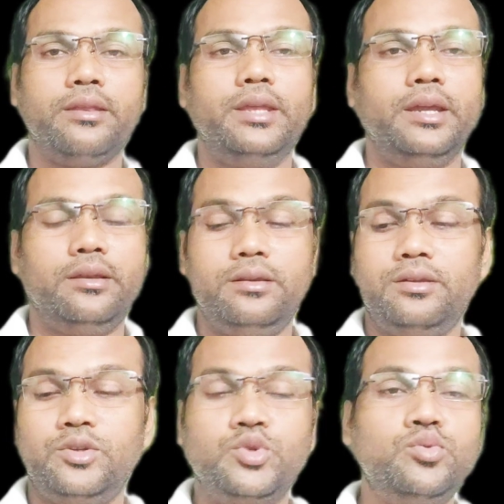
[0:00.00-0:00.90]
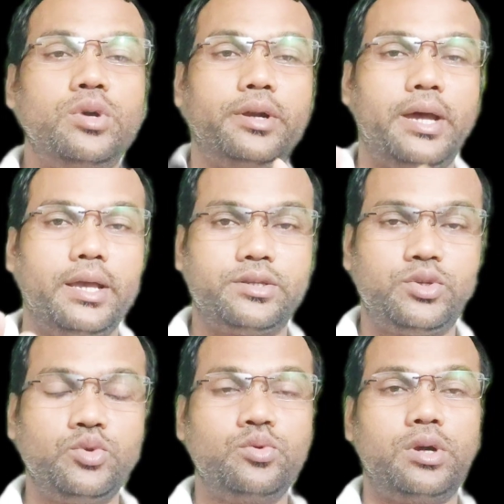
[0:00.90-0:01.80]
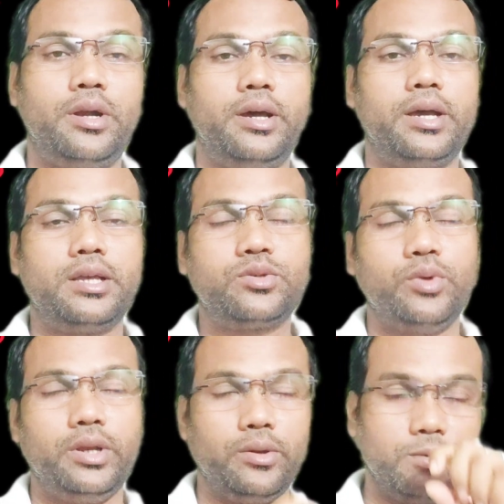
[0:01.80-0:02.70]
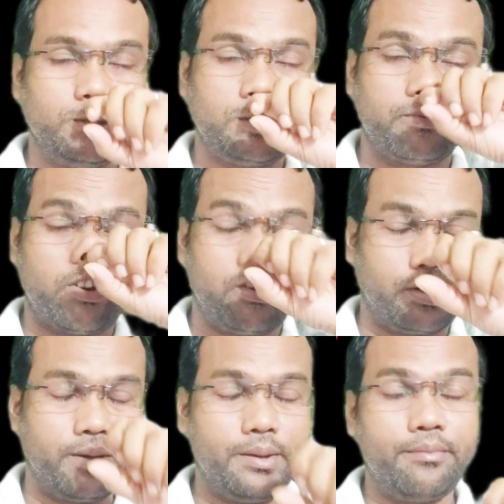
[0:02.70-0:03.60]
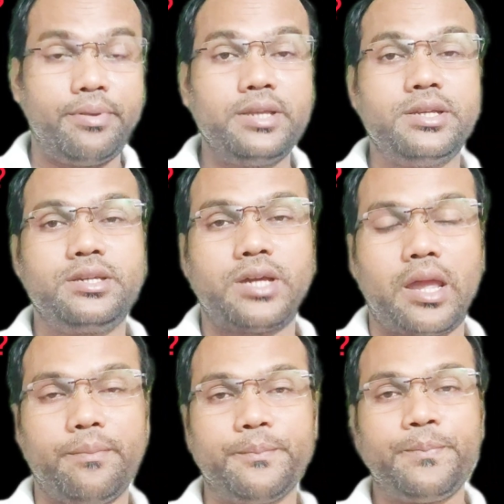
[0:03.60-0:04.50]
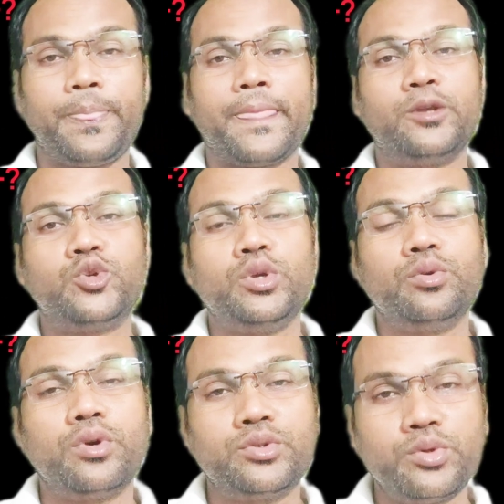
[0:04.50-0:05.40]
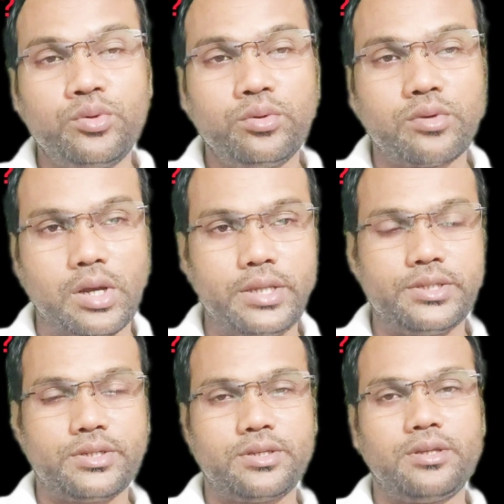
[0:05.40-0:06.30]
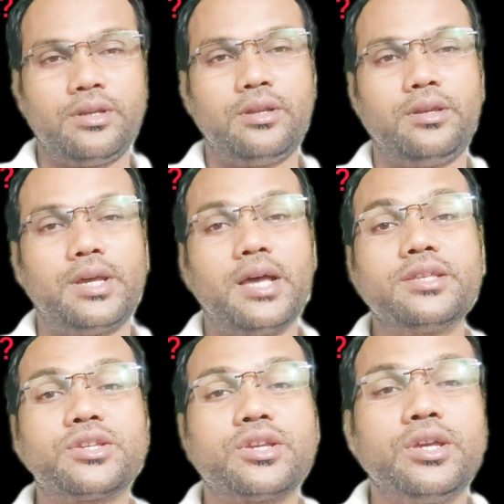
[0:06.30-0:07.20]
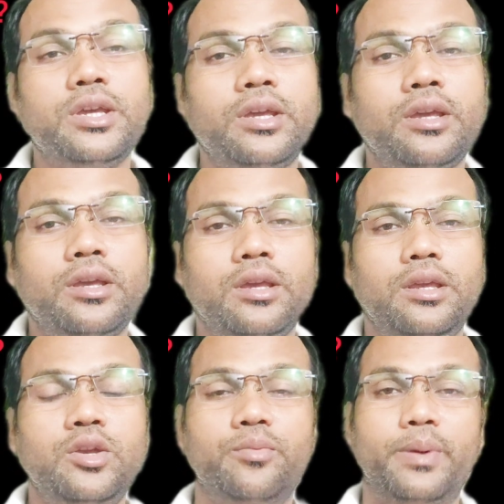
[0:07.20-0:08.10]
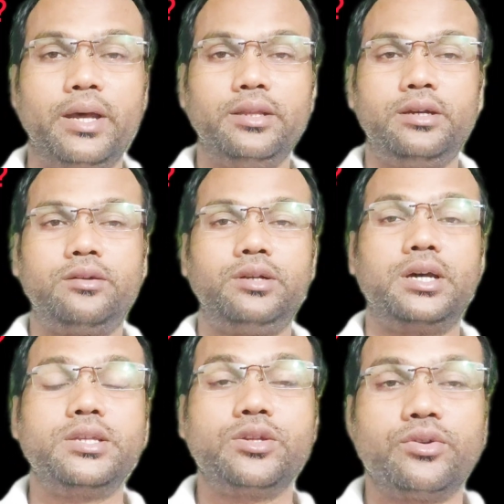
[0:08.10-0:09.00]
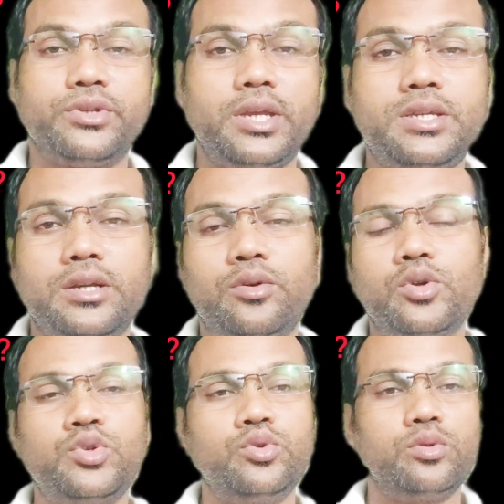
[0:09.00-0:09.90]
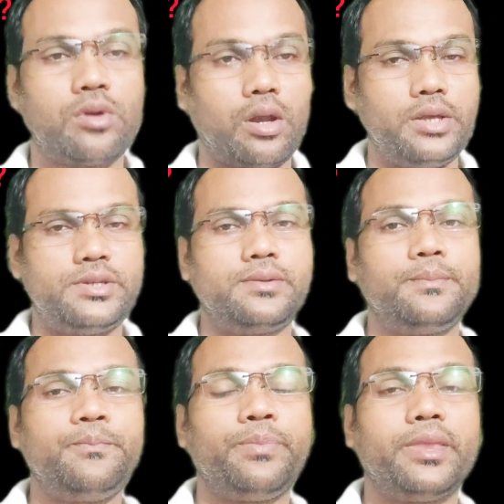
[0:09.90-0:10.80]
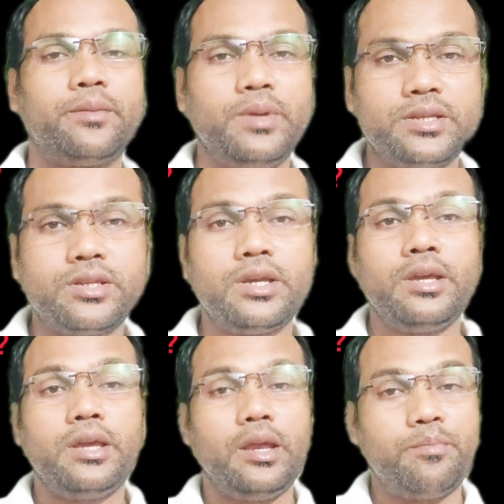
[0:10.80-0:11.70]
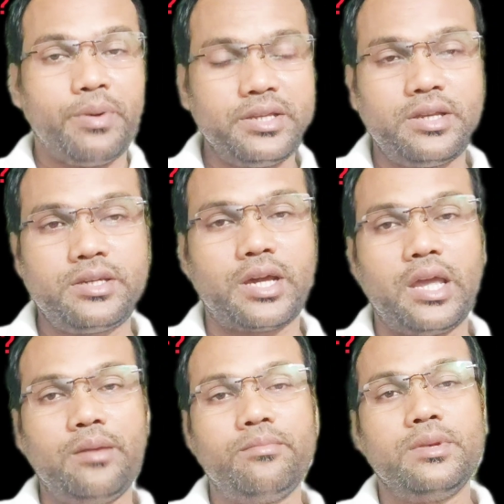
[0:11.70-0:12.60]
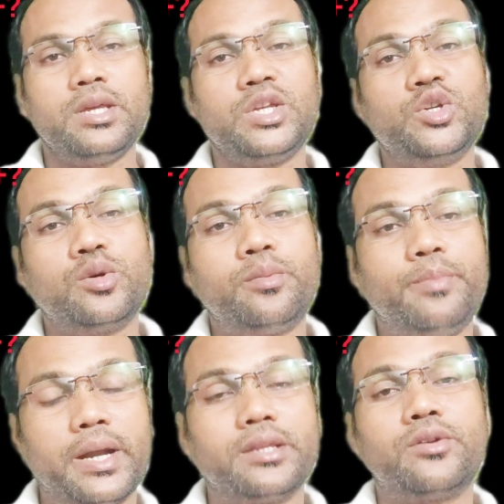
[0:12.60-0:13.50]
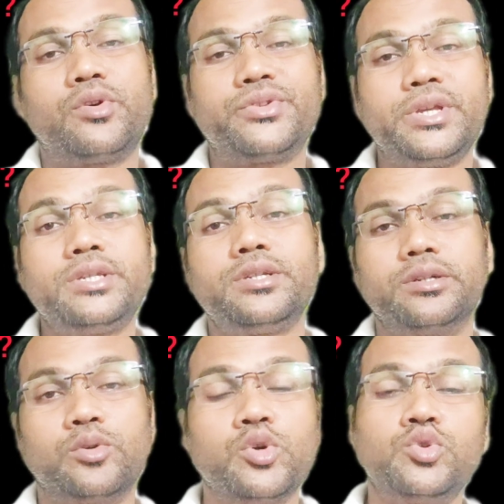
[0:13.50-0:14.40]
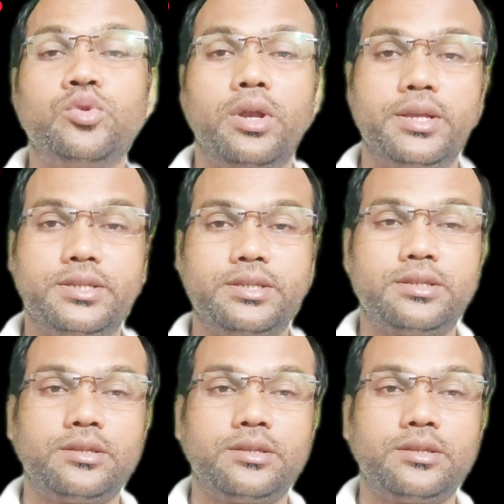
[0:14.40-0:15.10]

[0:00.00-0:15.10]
Then do or does, do or does will used for present time. Do you go to college? Does your brother, does your sister go to college? That means in present time your brother or sister go to college